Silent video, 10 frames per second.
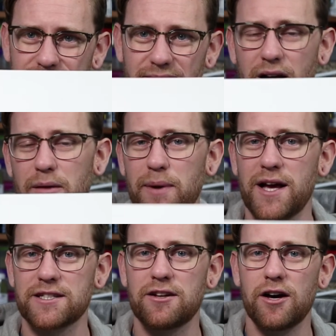
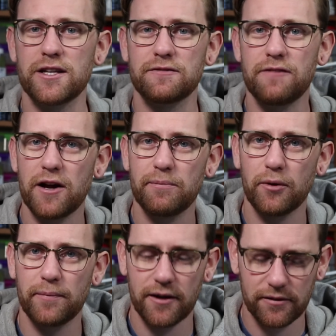plasticard is very
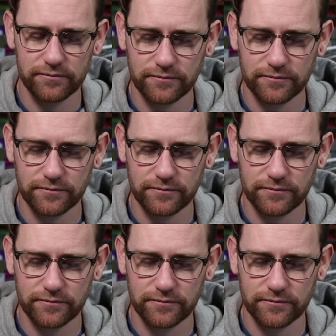popular.